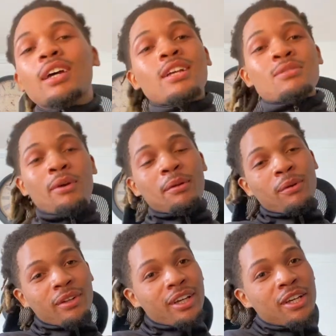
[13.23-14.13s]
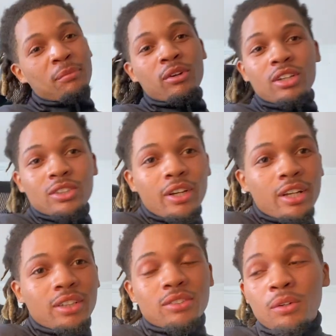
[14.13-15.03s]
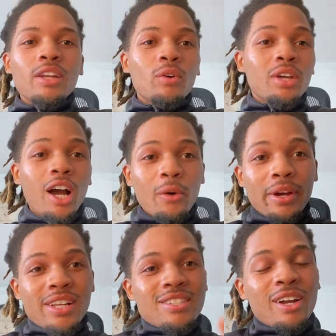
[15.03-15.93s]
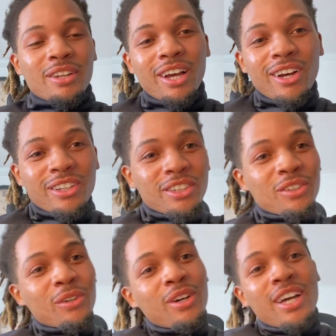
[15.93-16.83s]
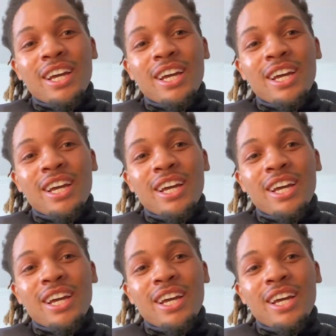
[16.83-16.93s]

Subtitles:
20 more days, bro, of training. So y'all ready to tell y'all, you know,